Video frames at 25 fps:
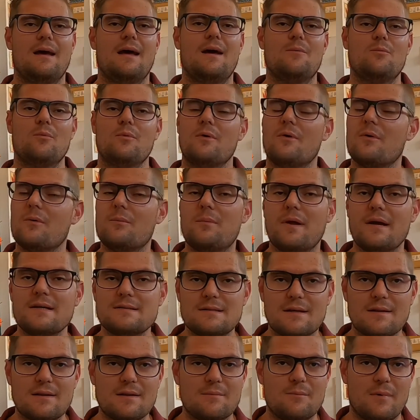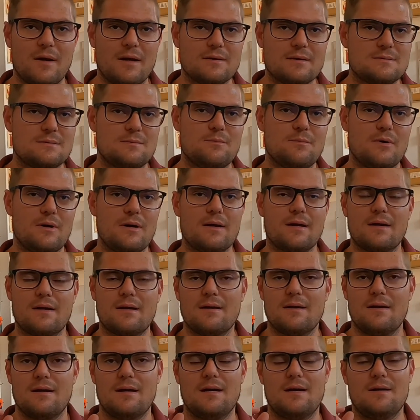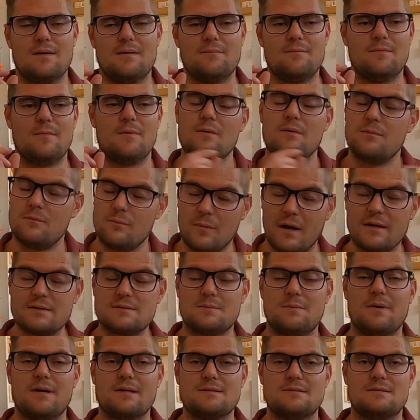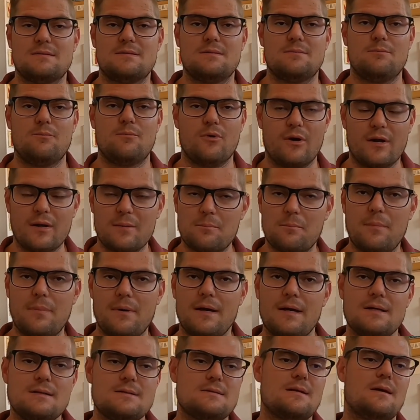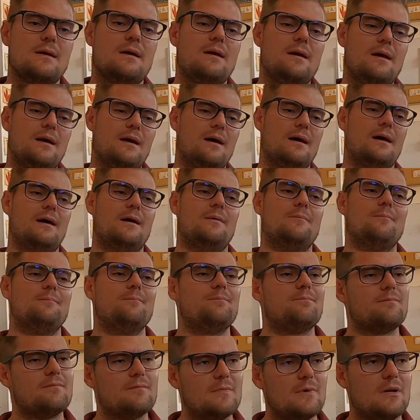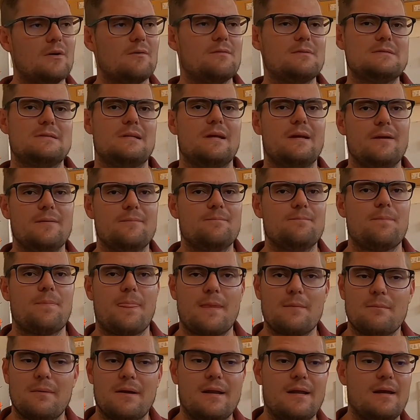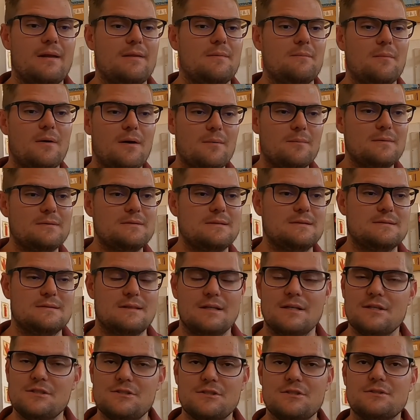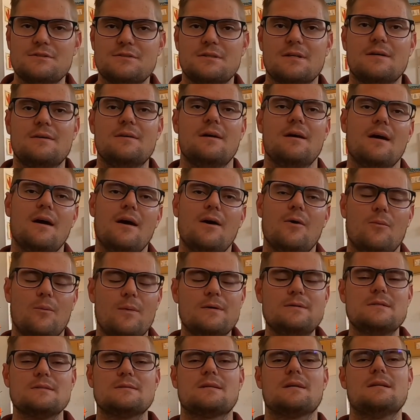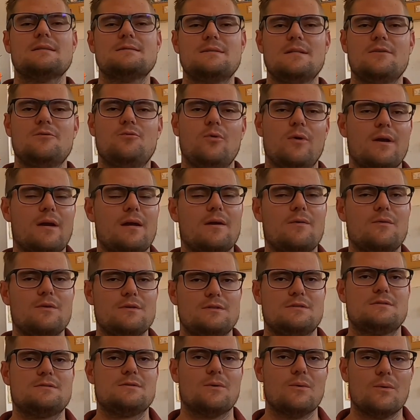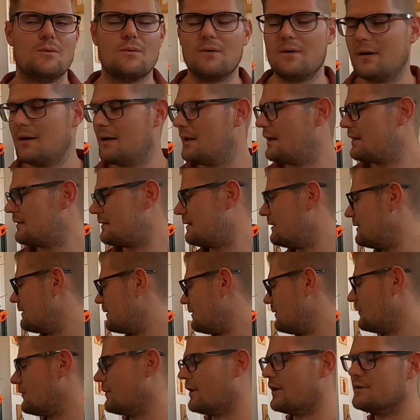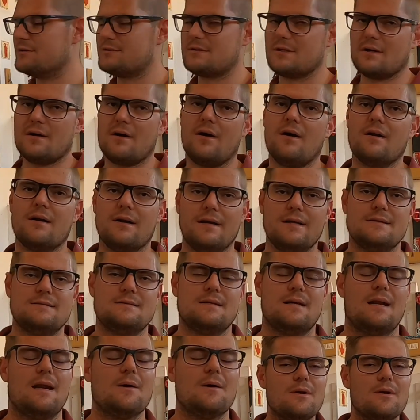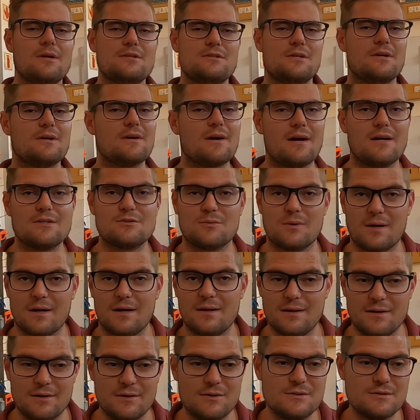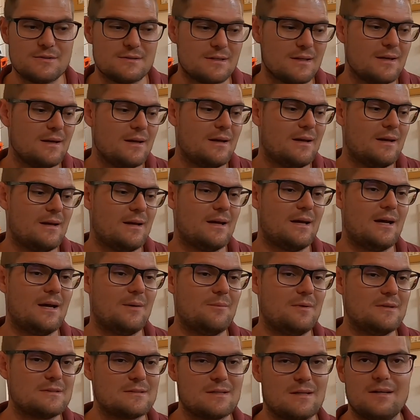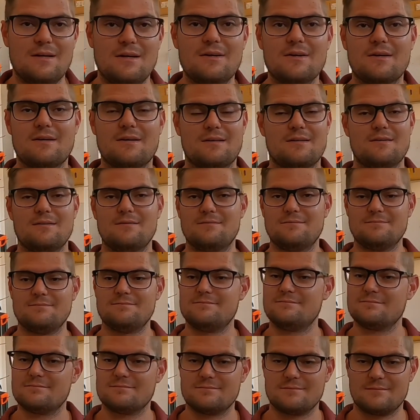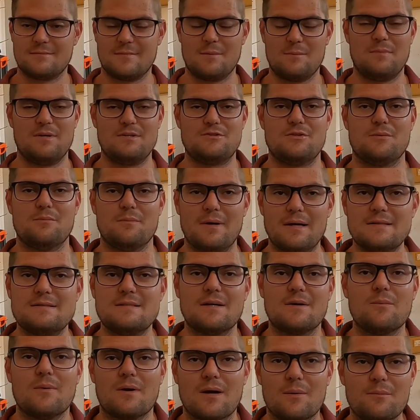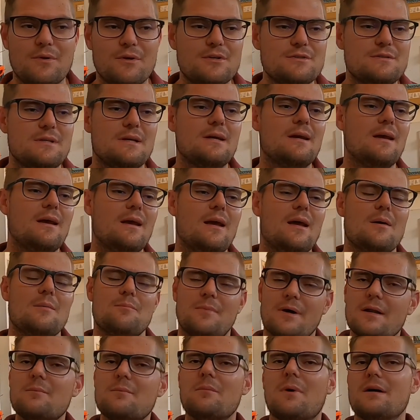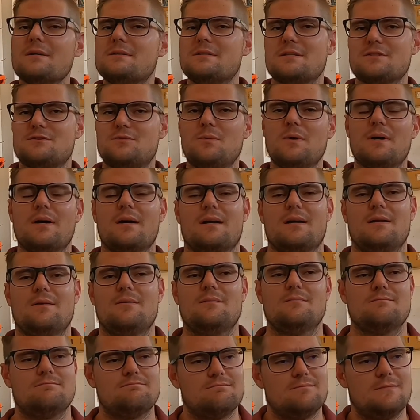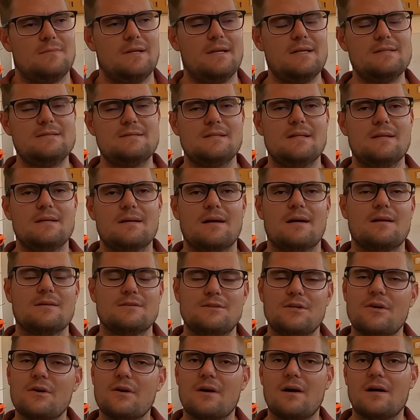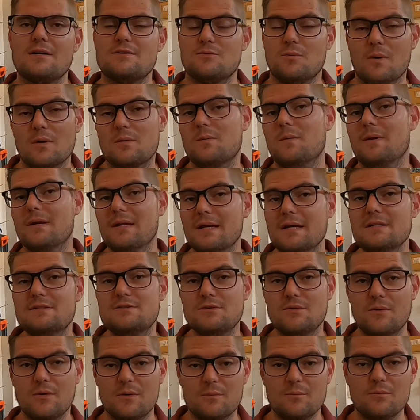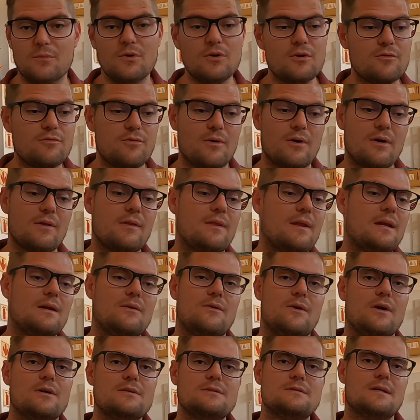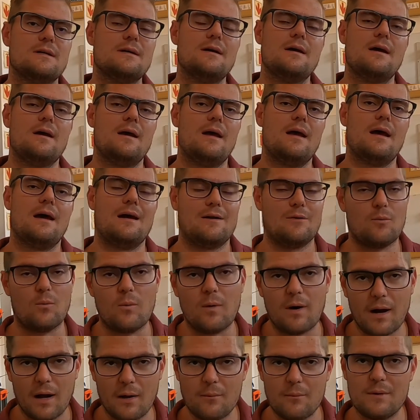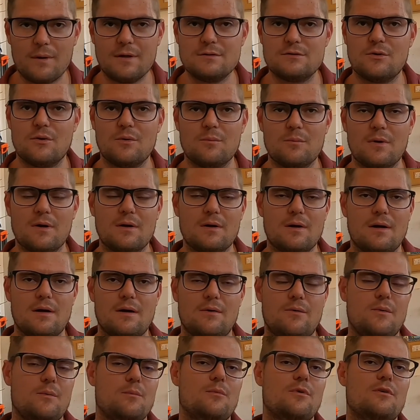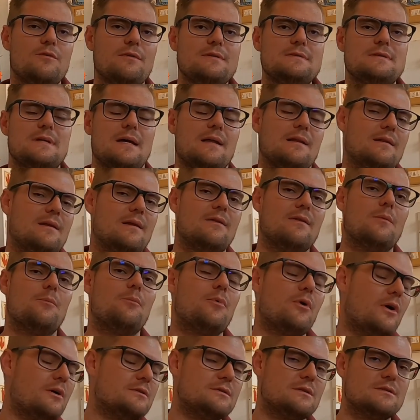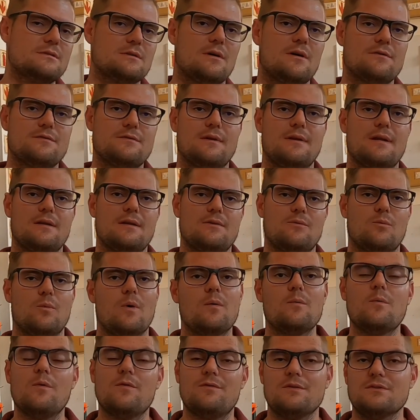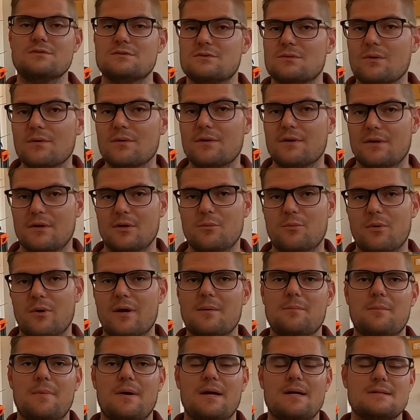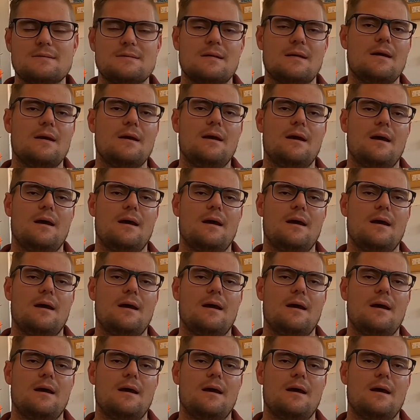We're replacing the mountain bike's brake pads, but obviously money at the moment is an issue, so we're just going to see if we can restore the little rotor on it. going to show you guys what I use. It's going to look a bit dramatic what I'm using, but it might just work. And let's see, I'll show you guys what we need to remove on that rotor and why we need to remove it, and then the process after that when we've installed the new brake pads,